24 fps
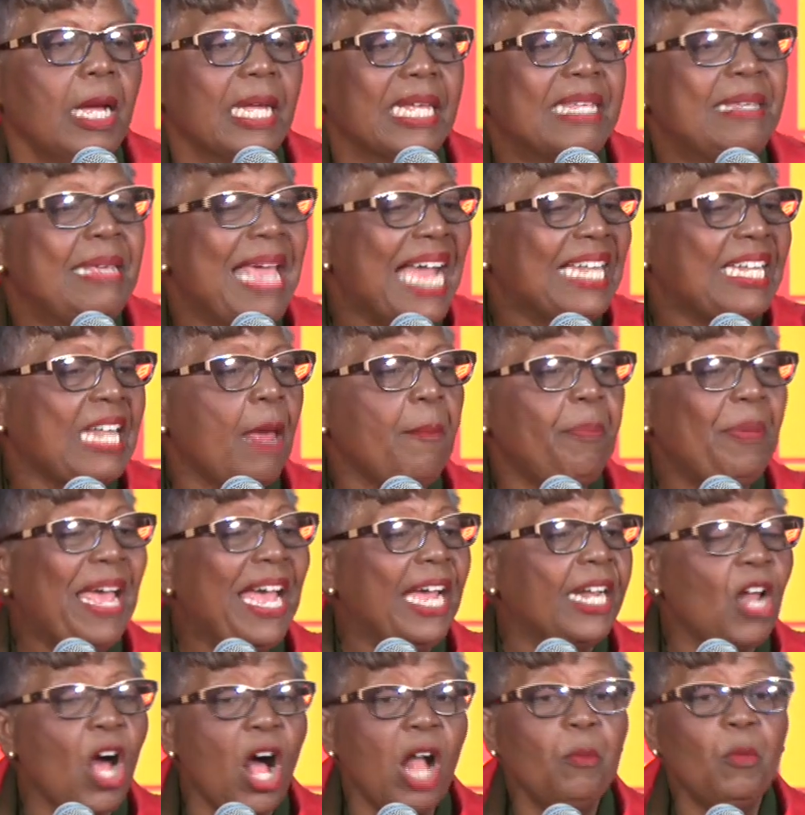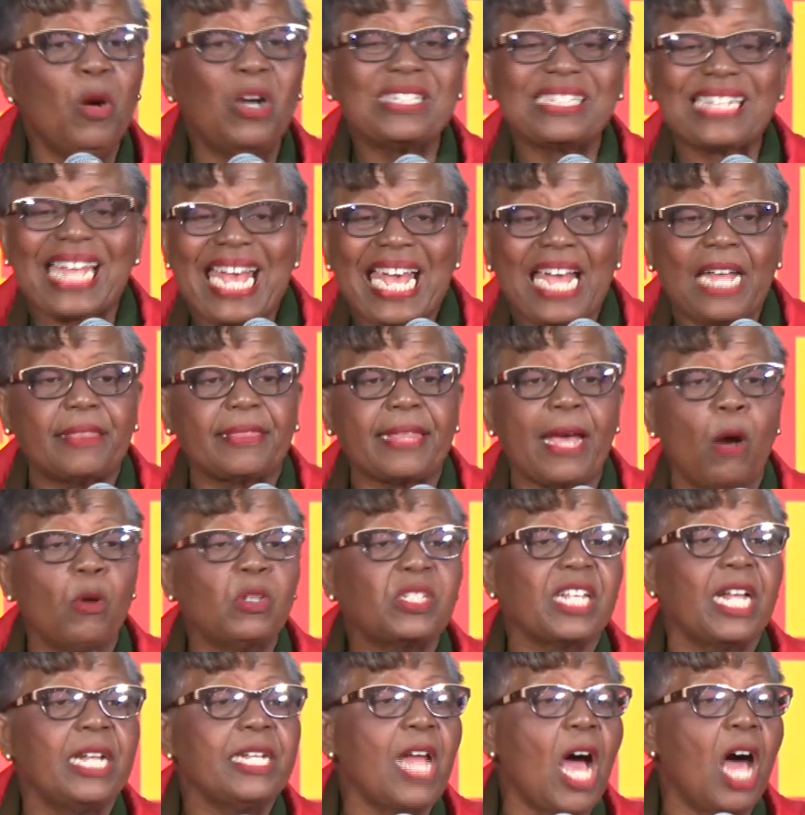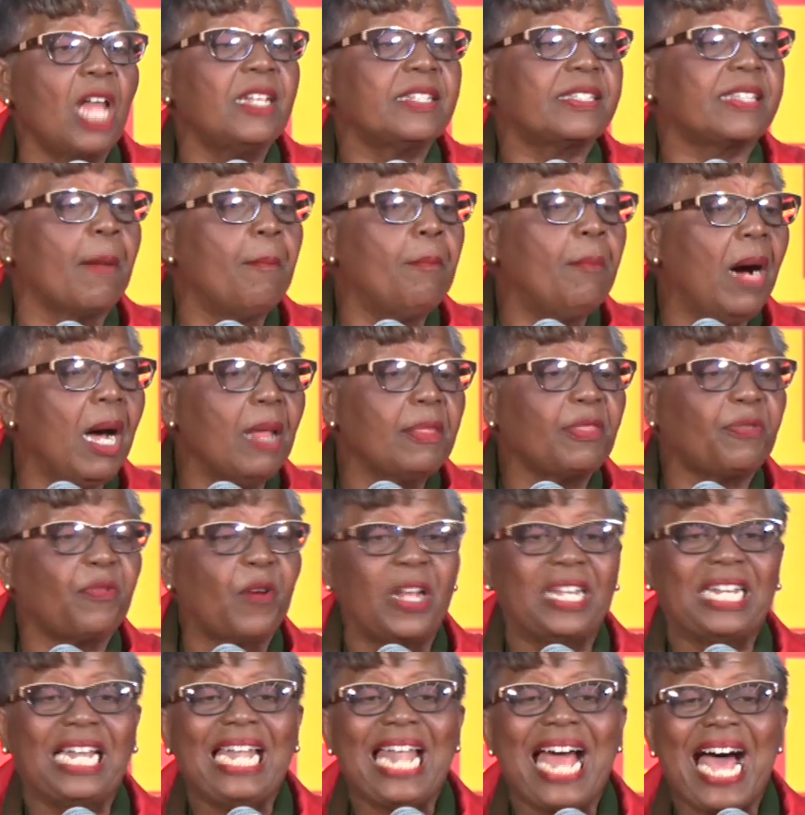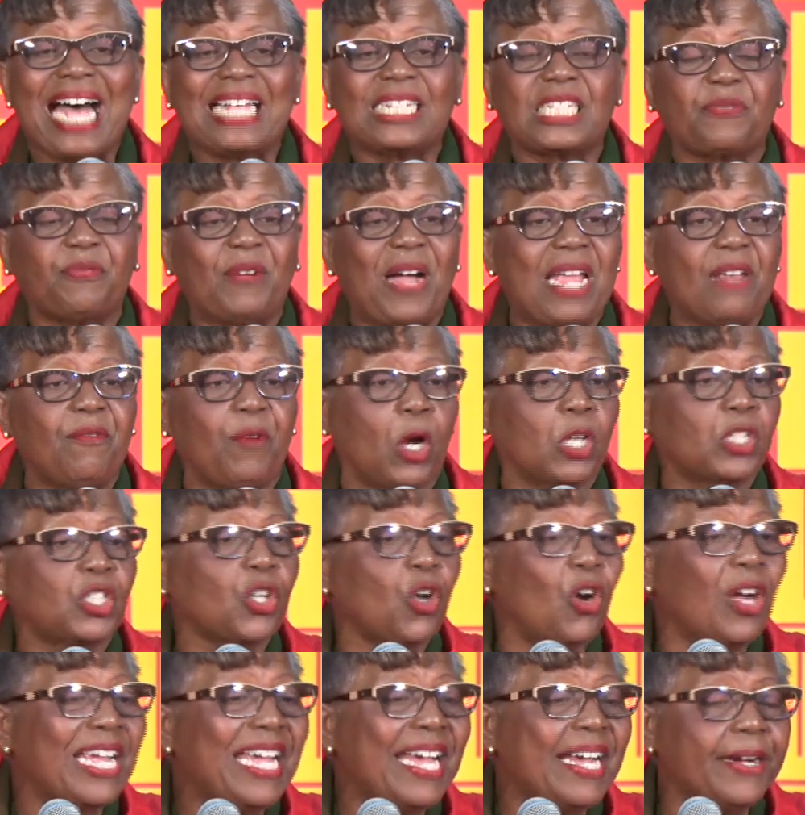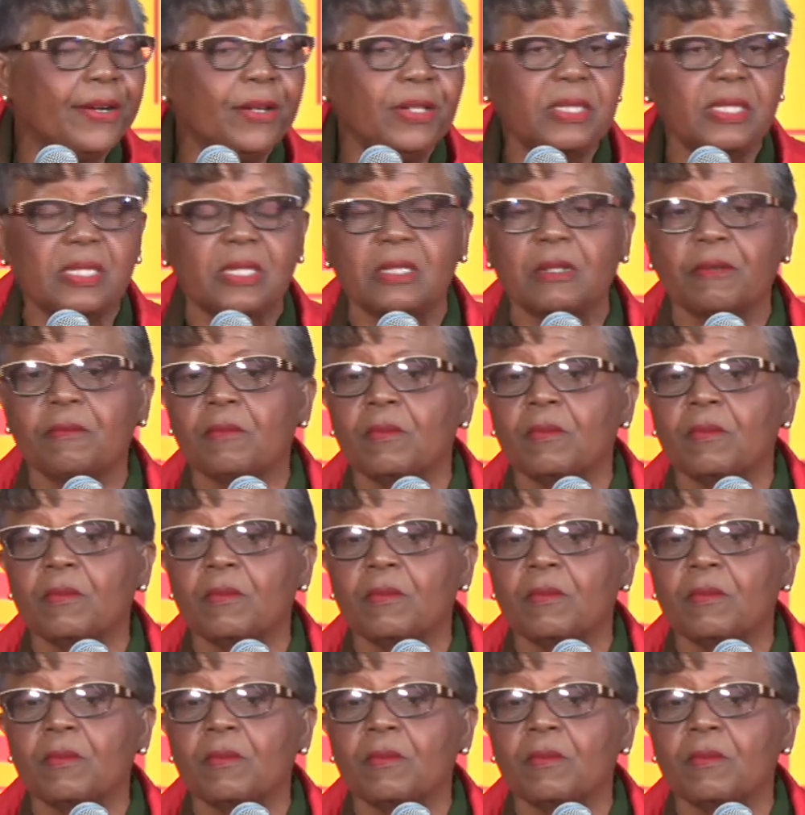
getting paid almost $8,000 a month for the last 5 or so years,